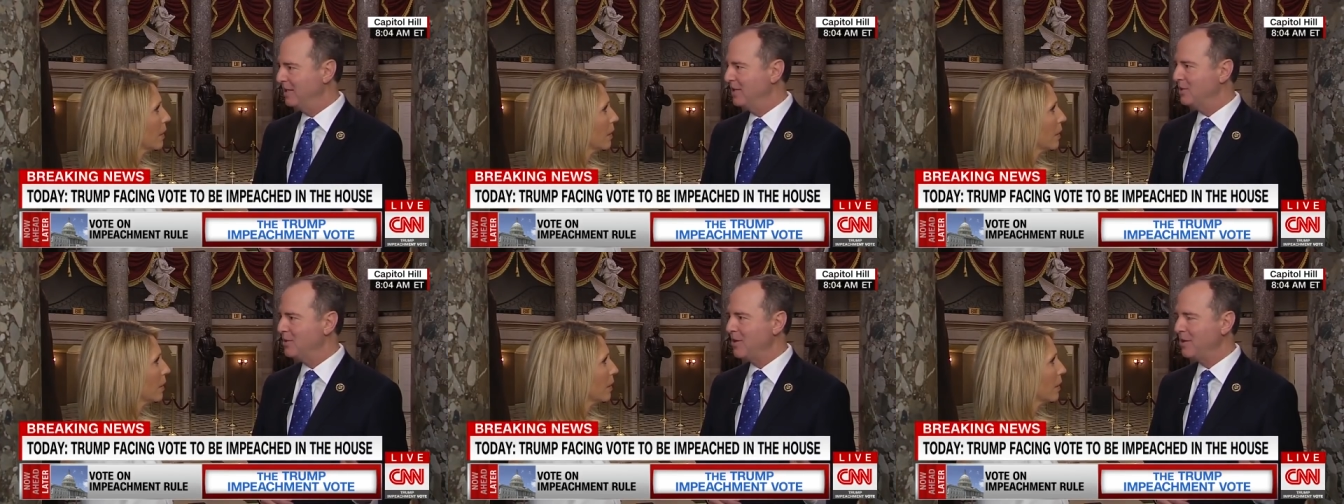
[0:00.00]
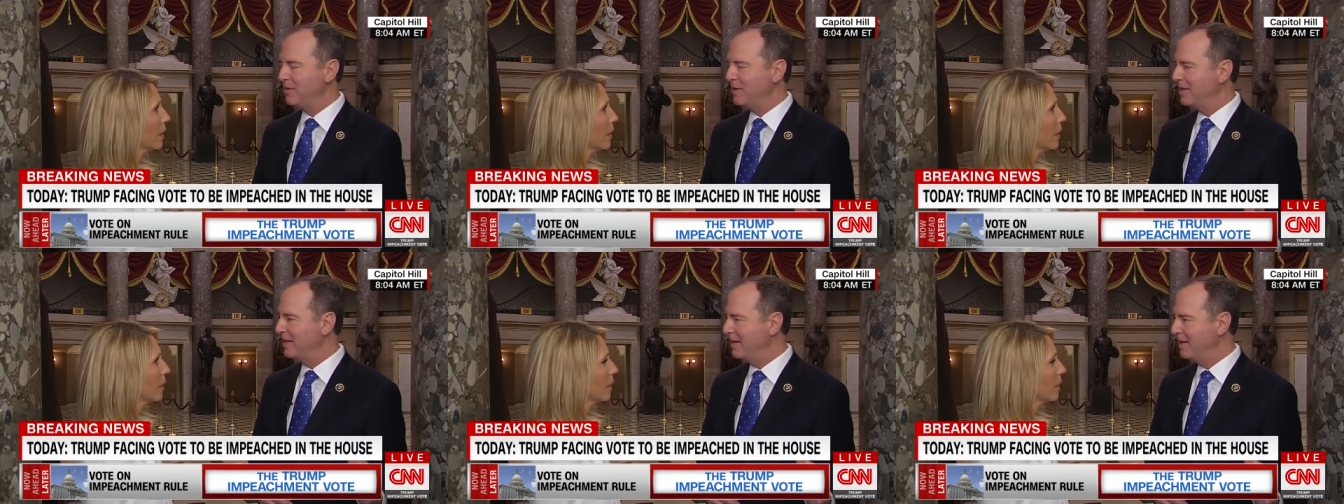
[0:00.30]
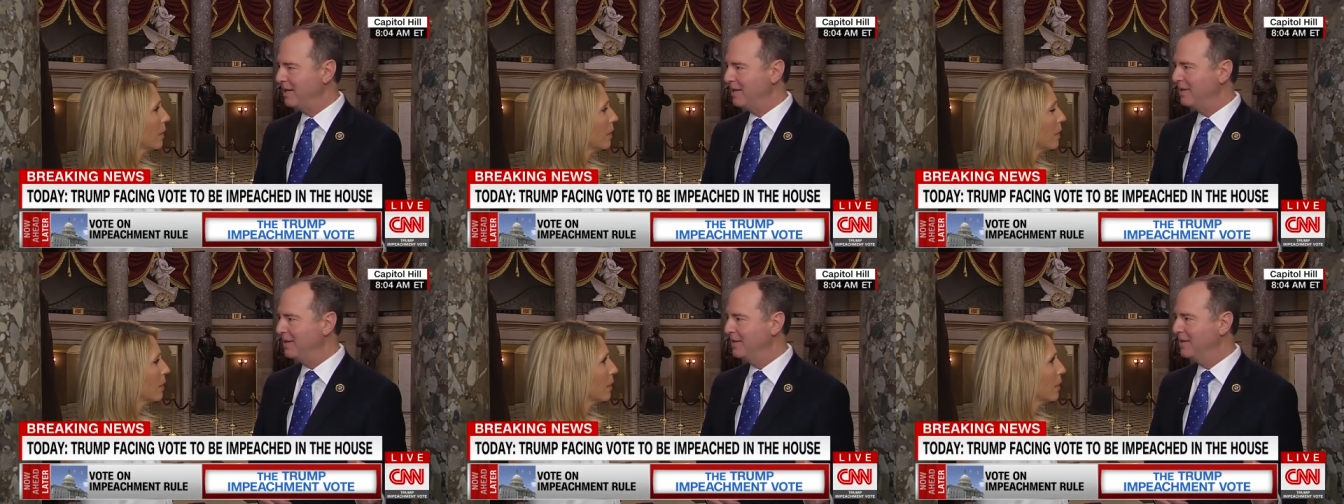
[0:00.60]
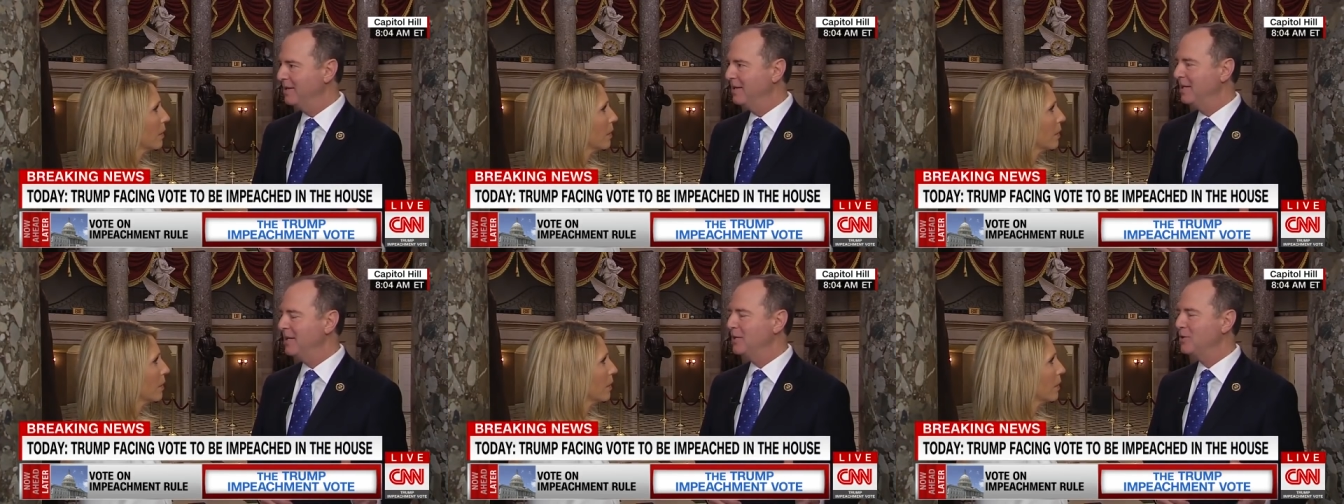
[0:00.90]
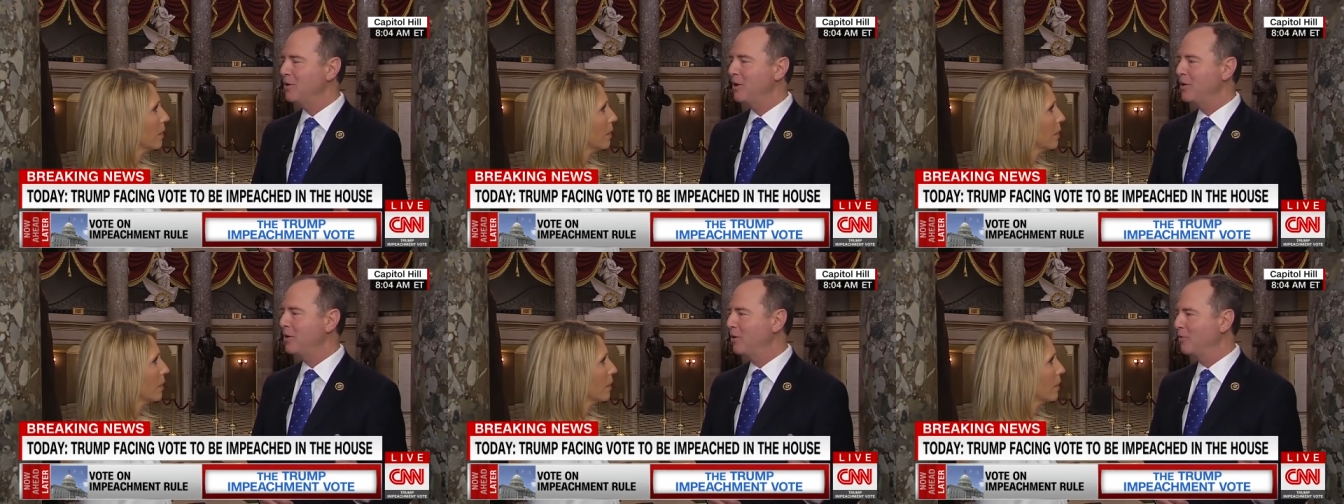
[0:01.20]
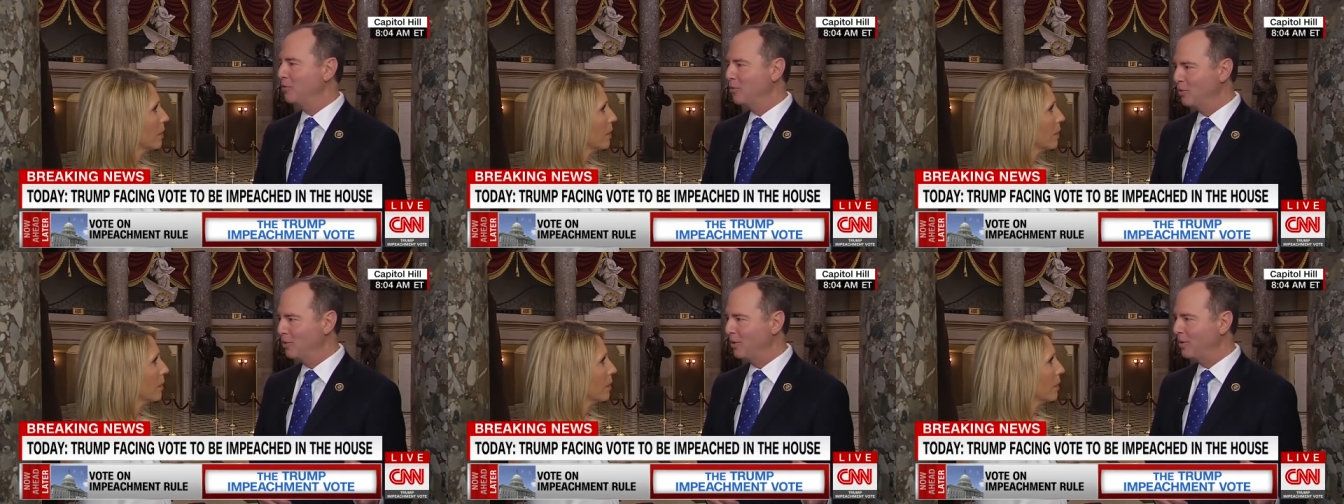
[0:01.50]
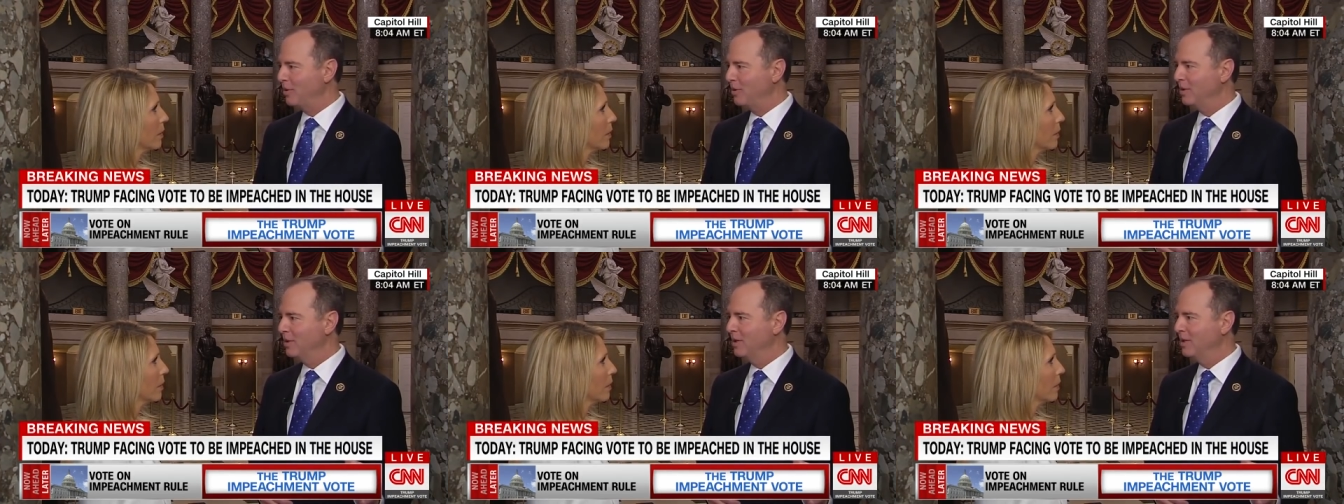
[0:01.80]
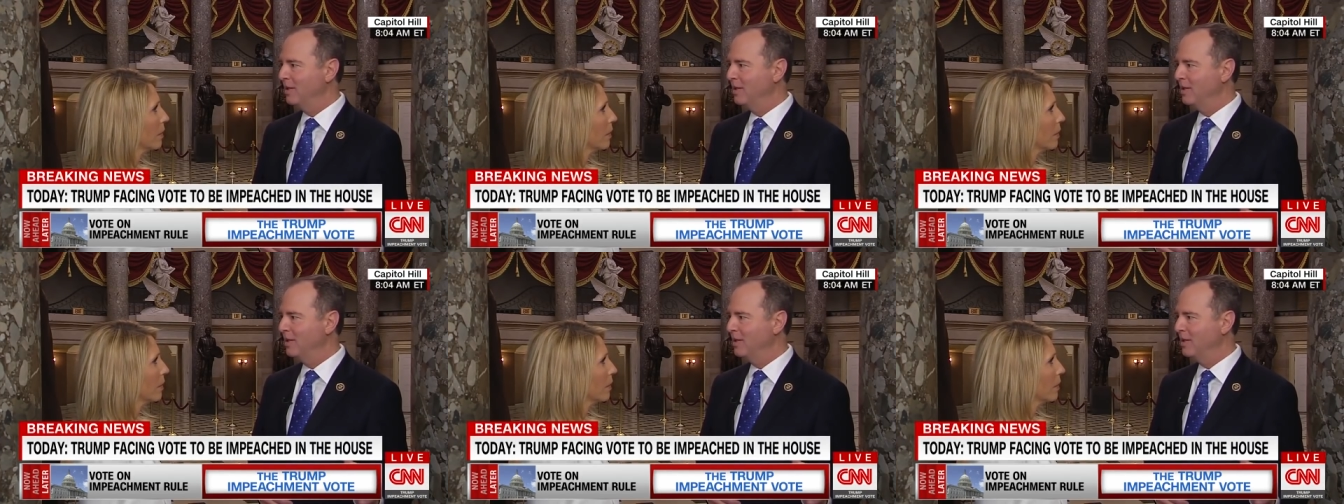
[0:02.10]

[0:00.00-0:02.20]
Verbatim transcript: He's not the king. He's not our ruler.